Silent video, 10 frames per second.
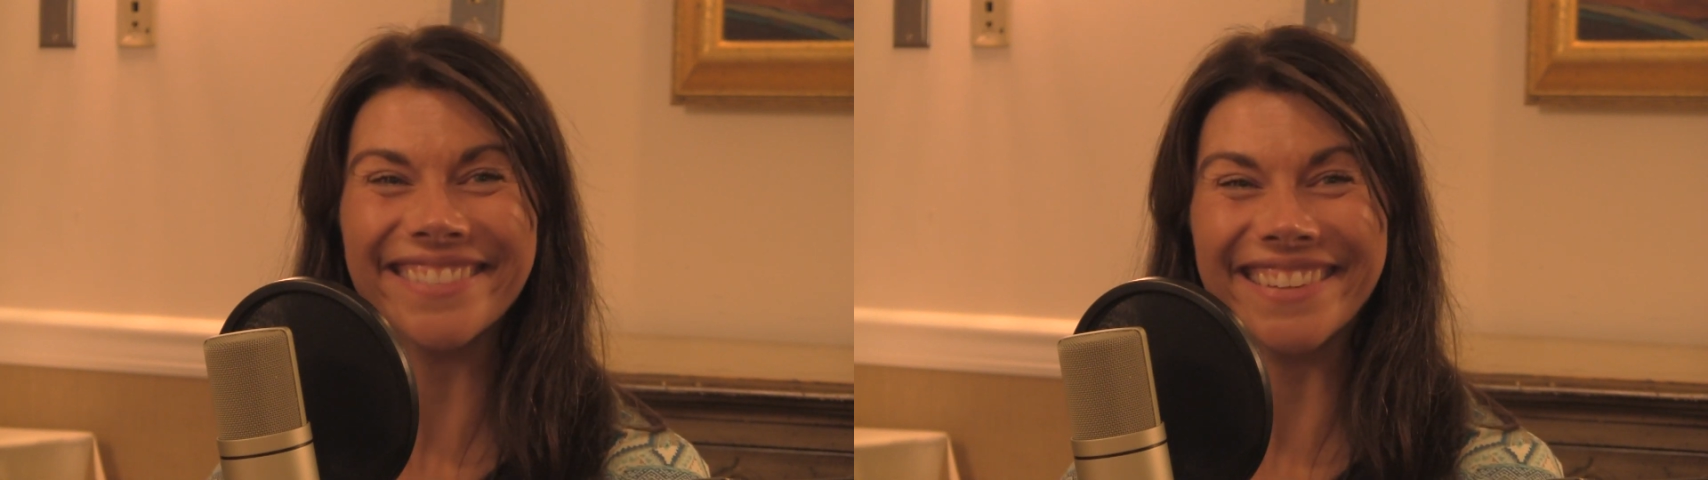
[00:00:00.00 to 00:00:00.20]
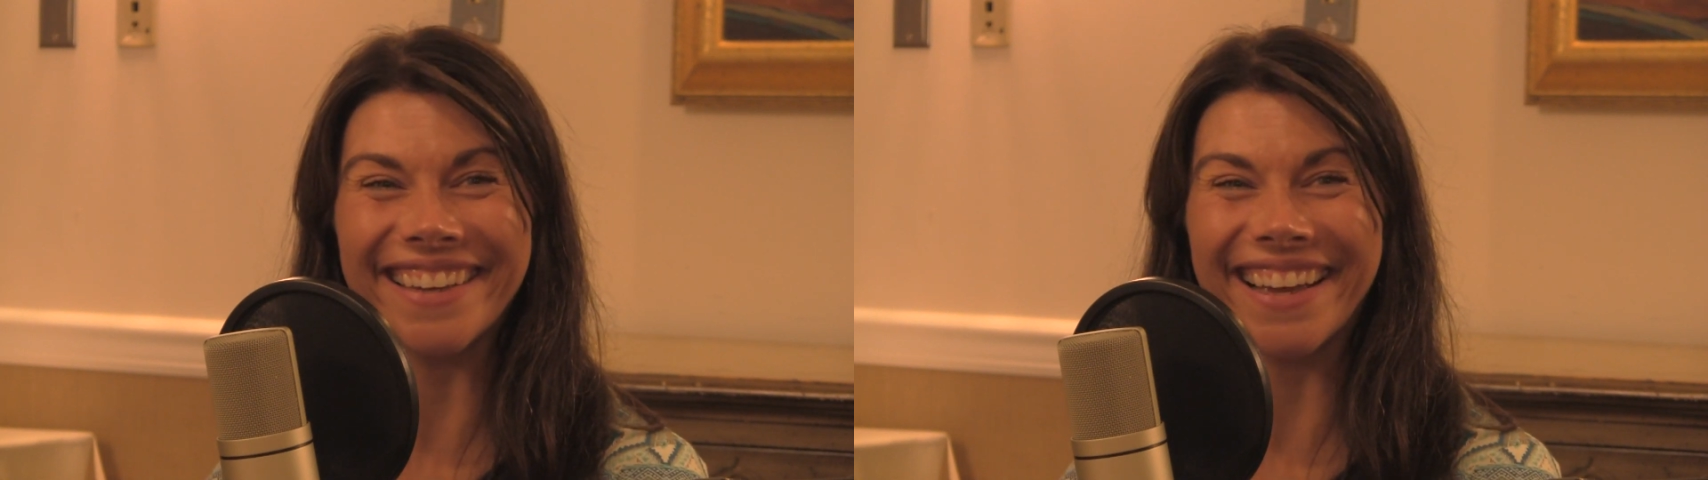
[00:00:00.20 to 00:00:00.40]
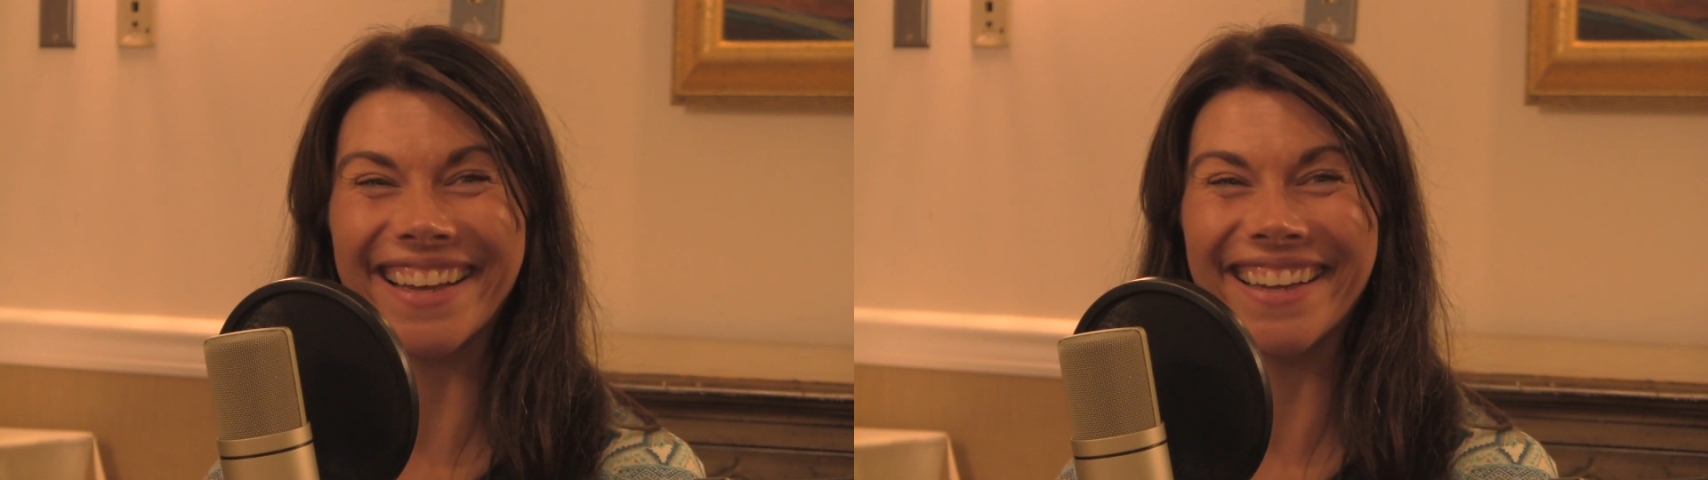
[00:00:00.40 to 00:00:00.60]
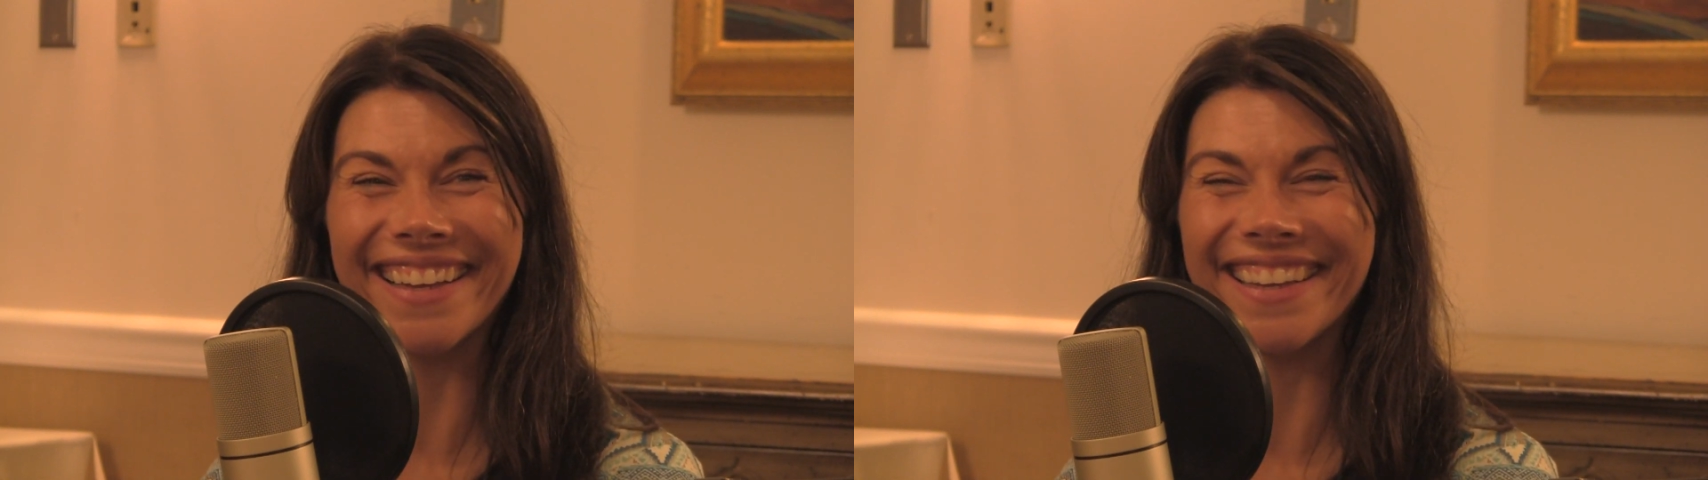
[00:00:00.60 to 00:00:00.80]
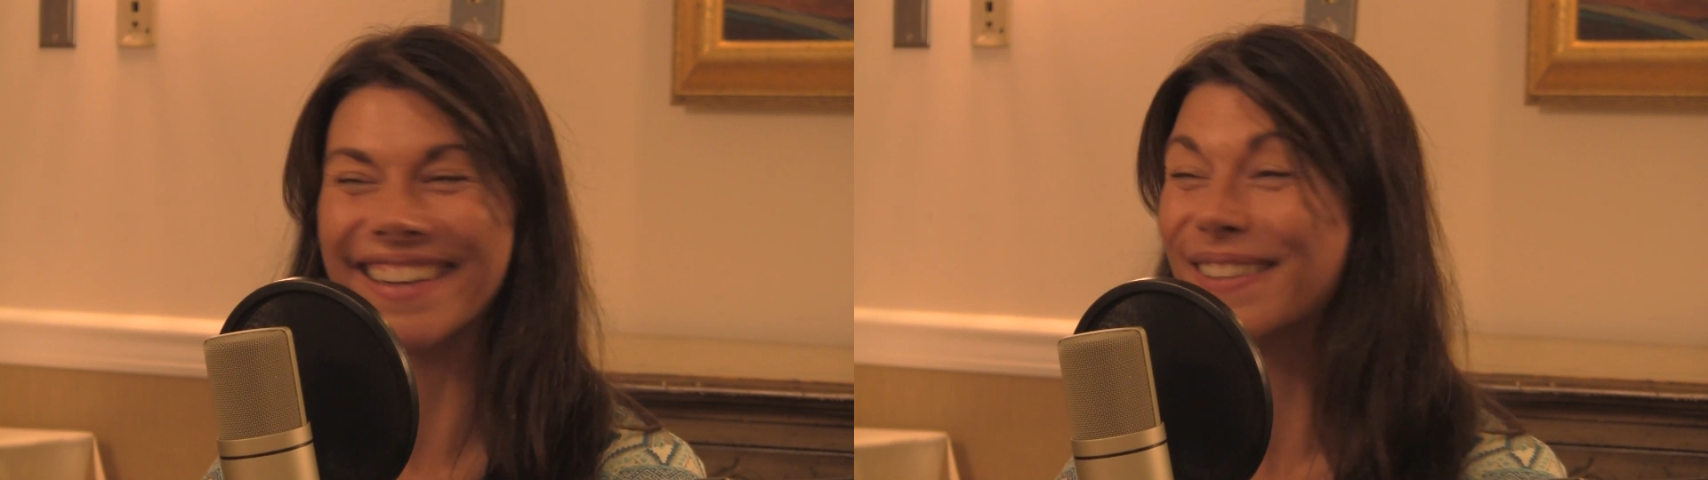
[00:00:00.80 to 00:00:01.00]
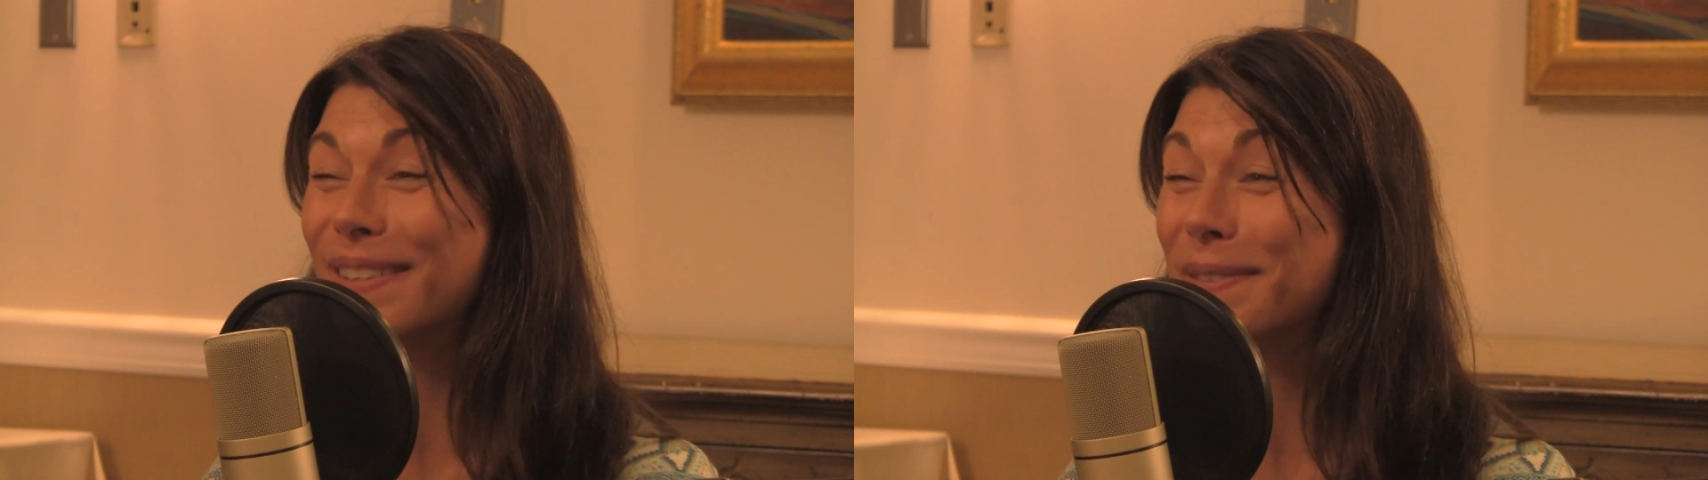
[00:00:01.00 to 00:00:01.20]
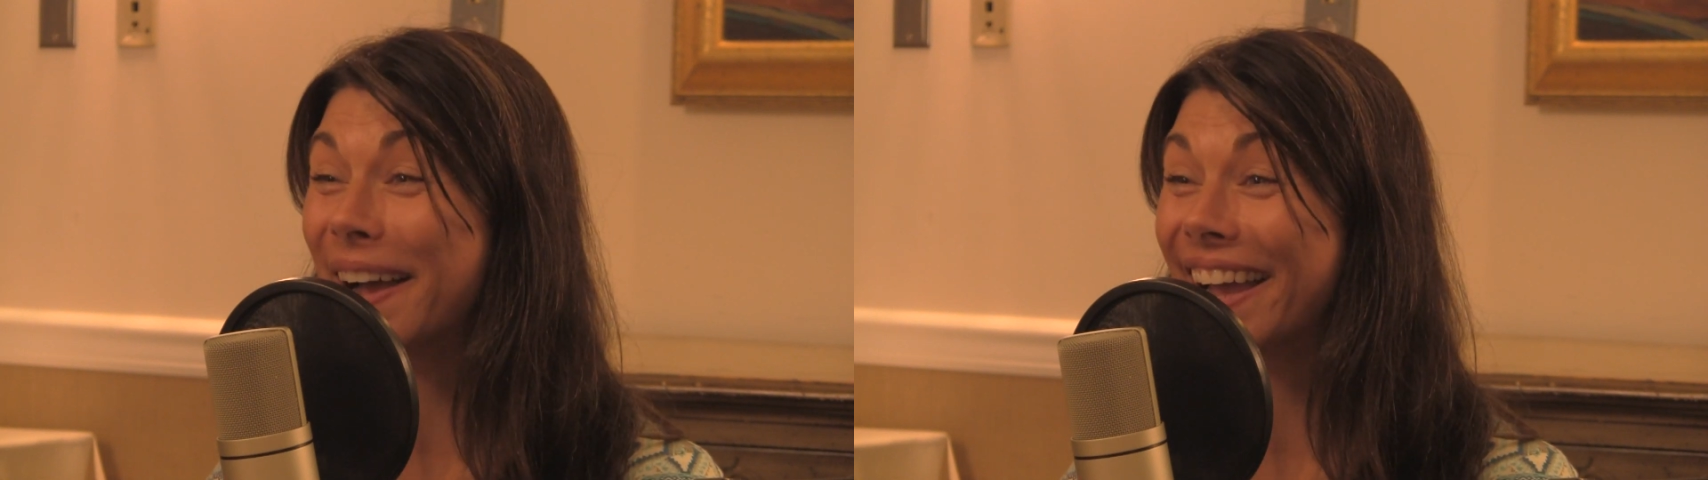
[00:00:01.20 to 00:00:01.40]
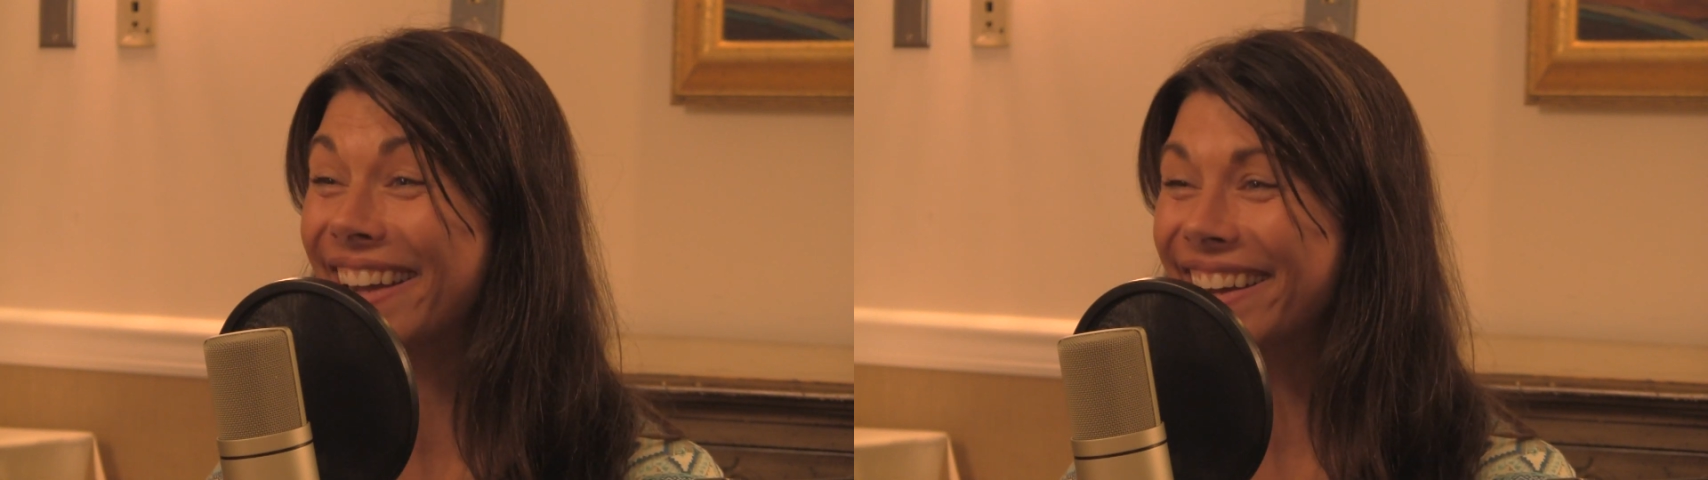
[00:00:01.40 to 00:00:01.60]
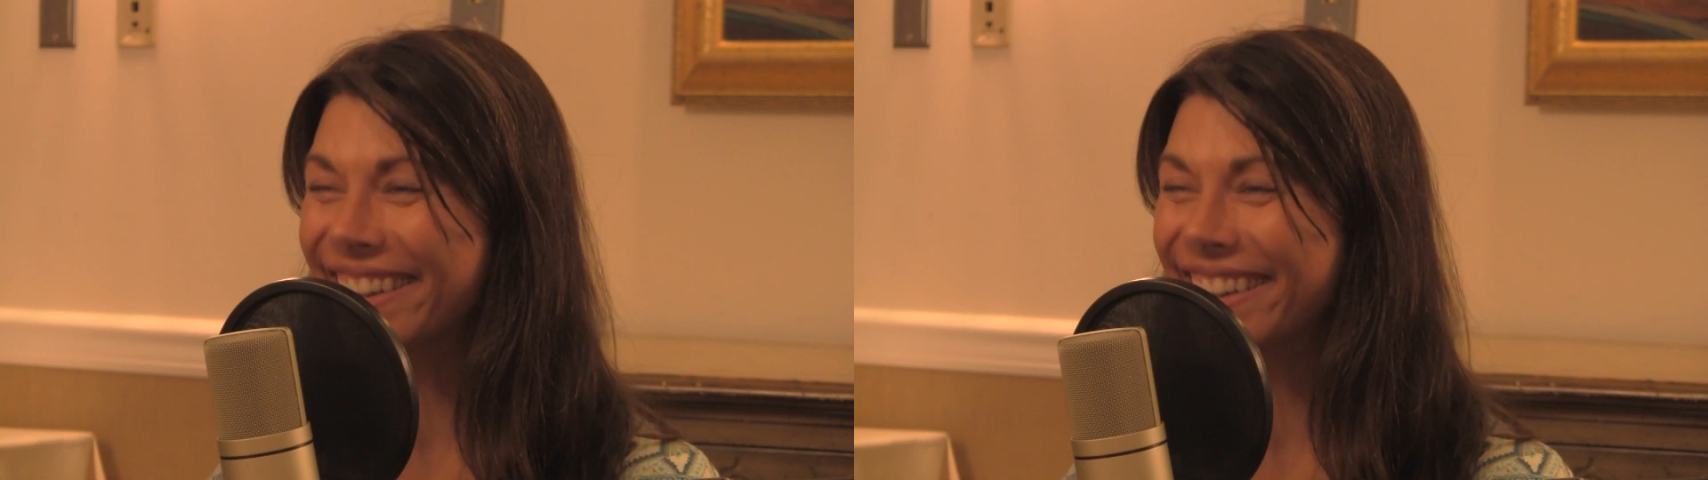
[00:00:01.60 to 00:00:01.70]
Yeah, in a good way.